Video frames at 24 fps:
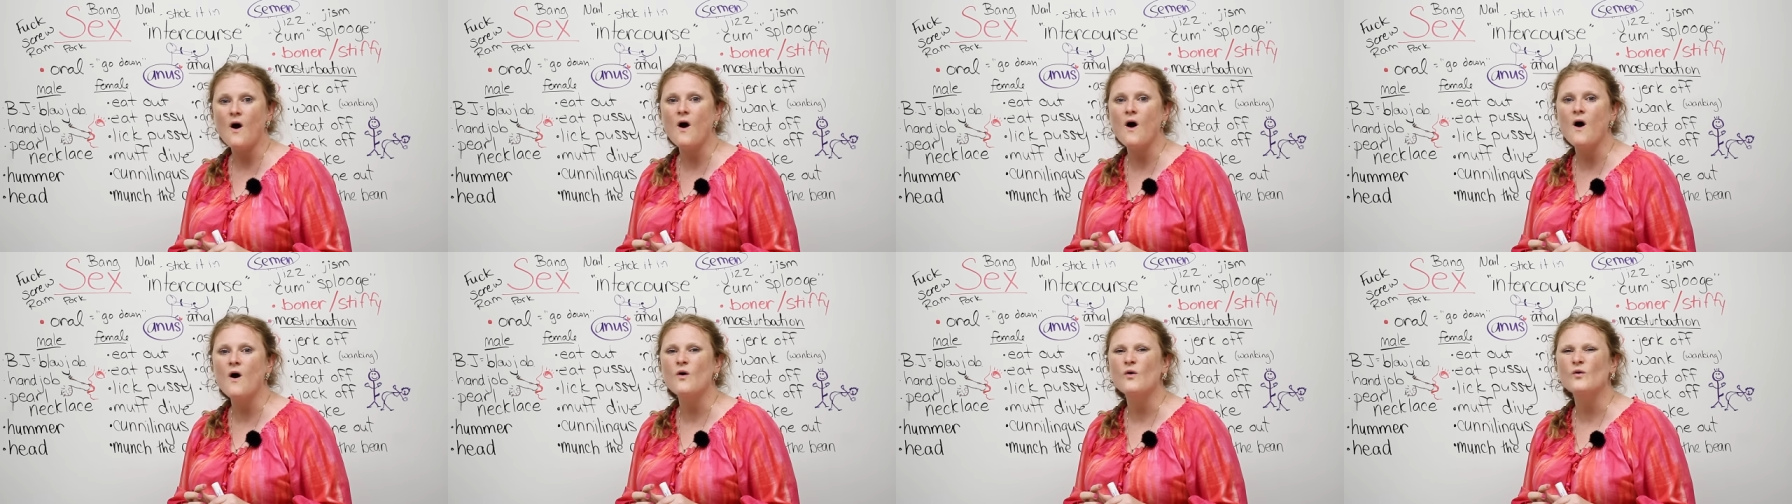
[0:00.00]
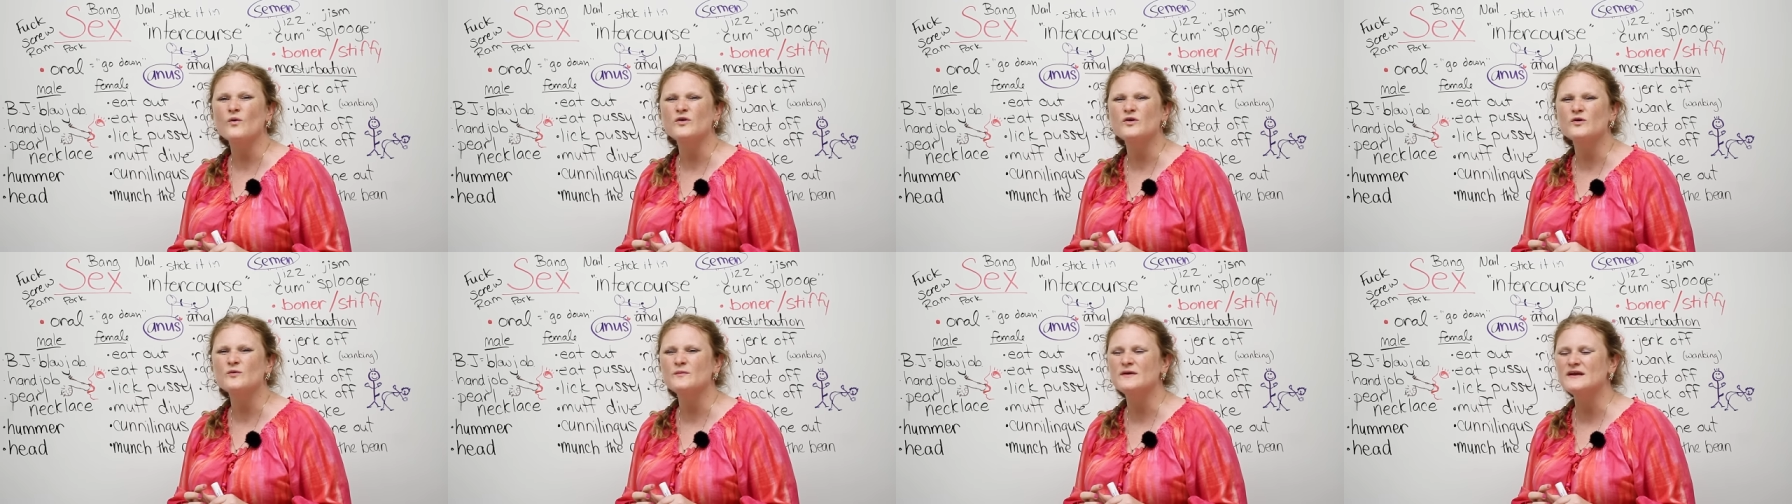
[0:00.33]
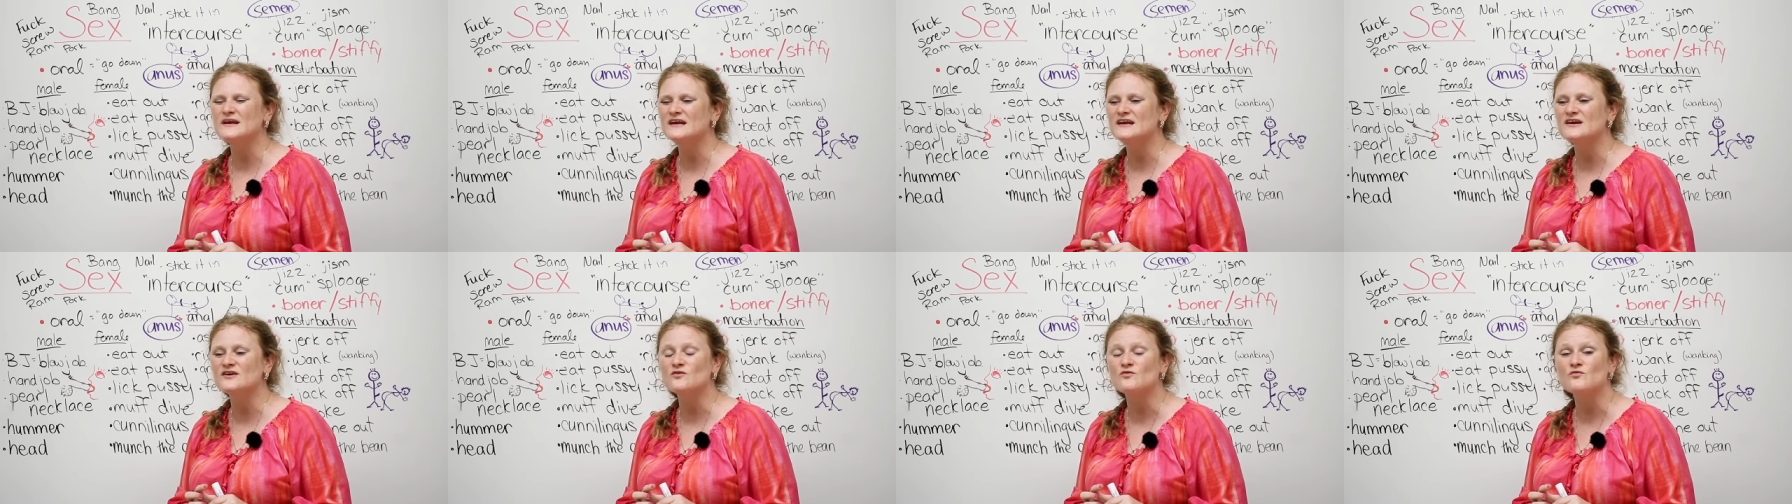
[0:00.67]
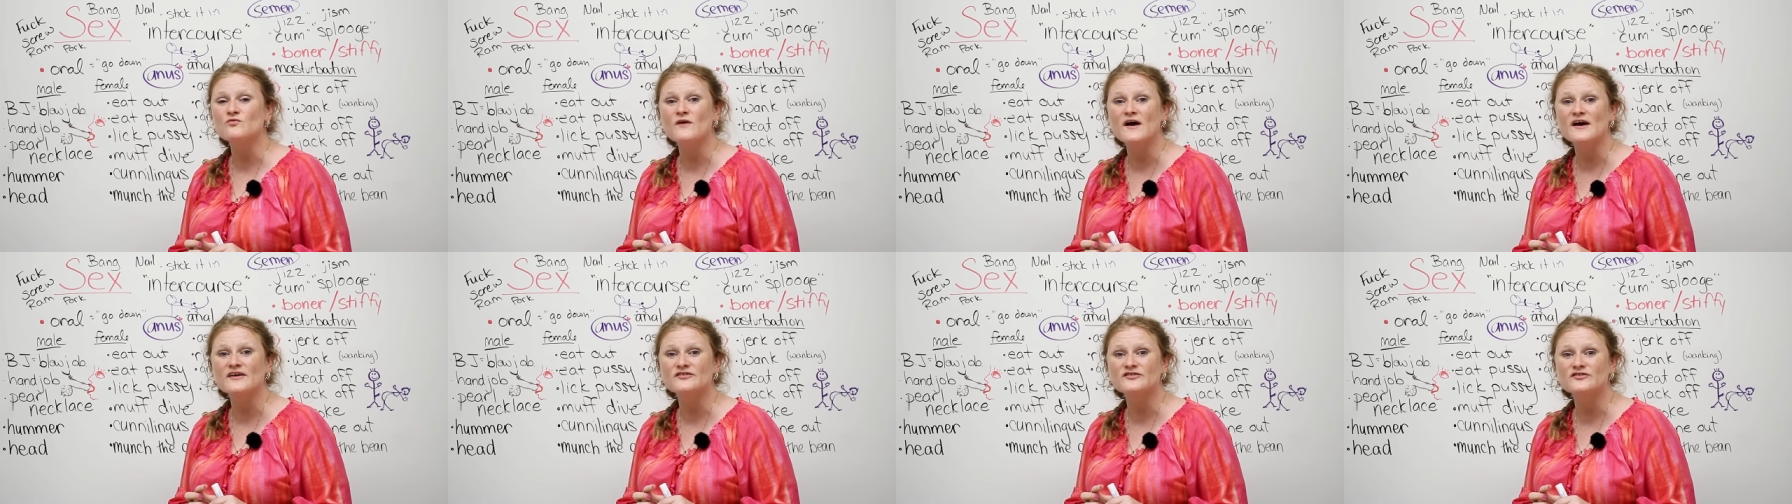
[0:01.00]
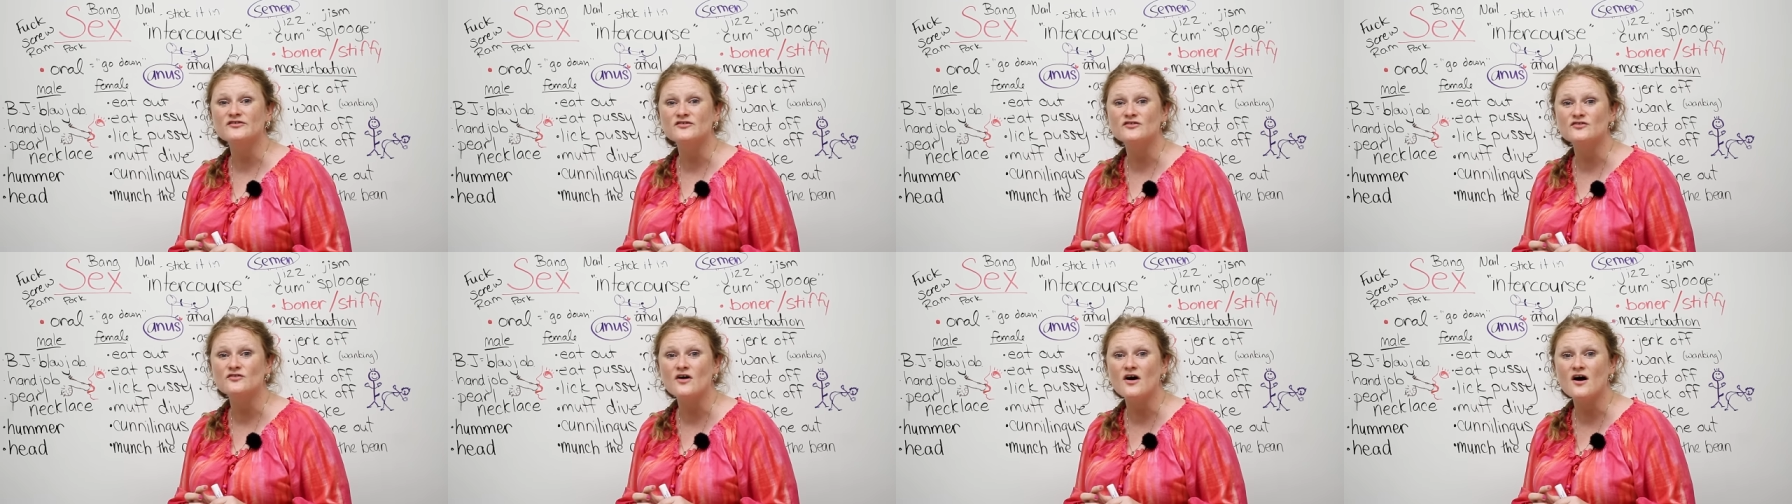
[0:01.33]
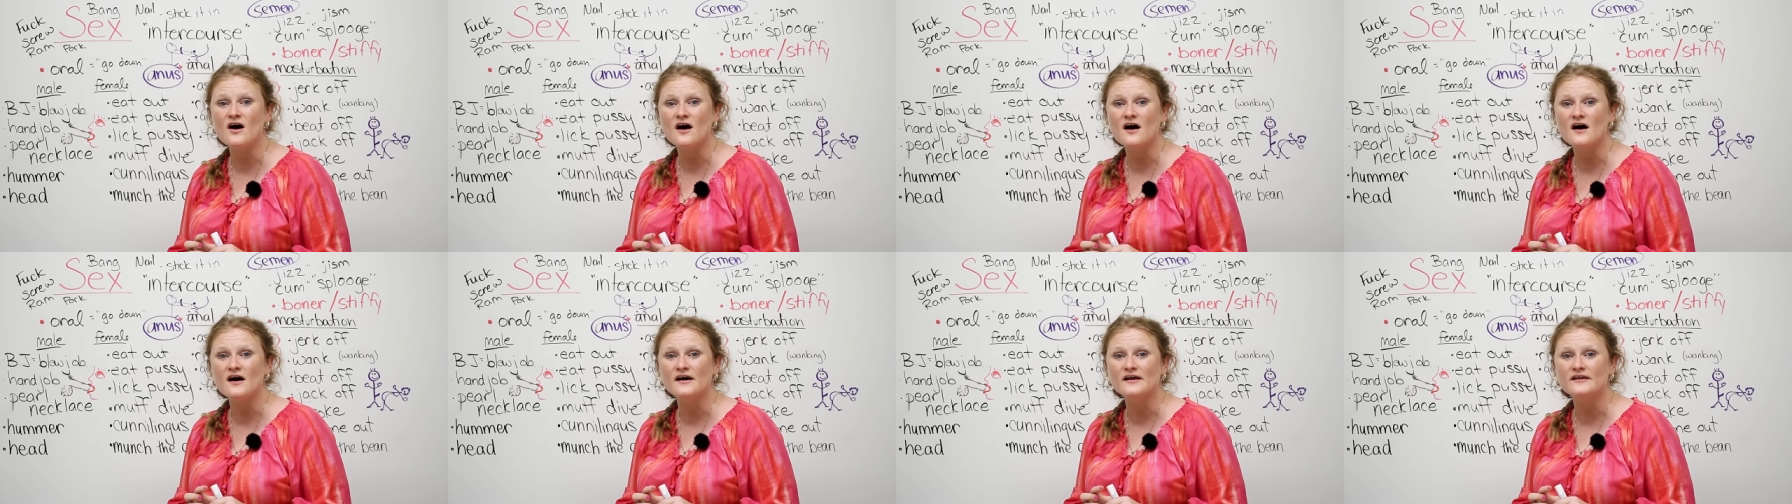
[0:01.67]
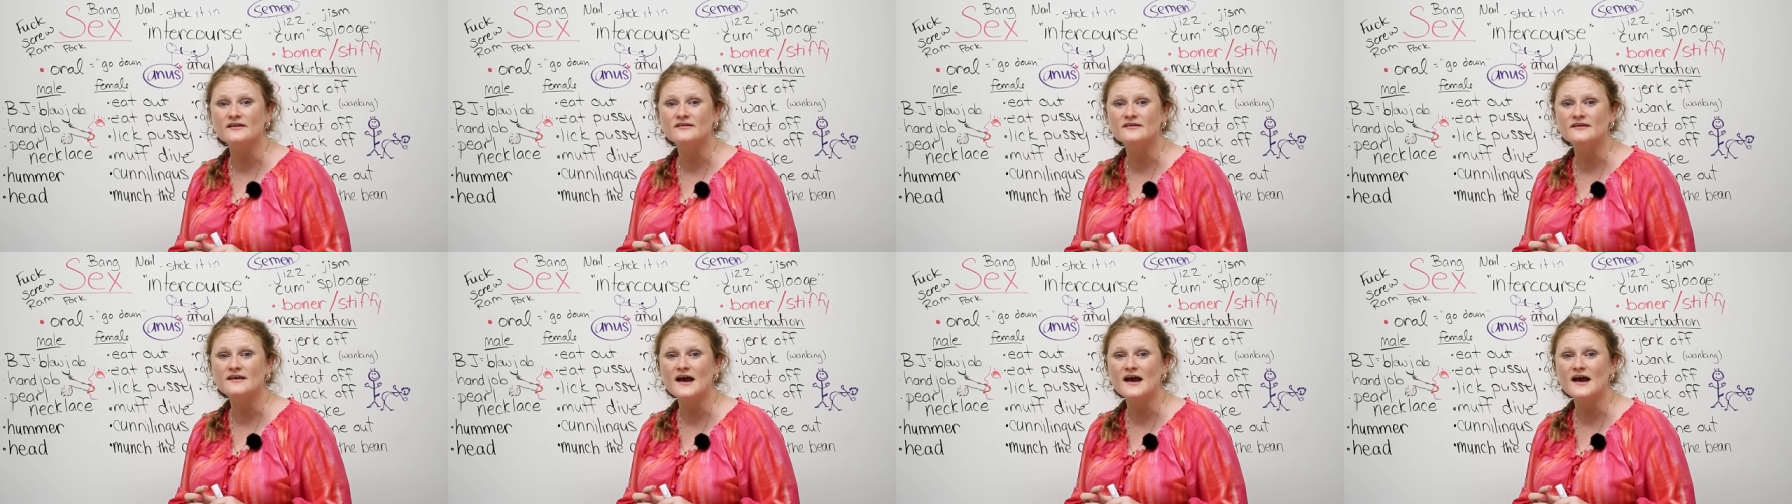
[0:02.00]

Oh, you mean in a restaurant?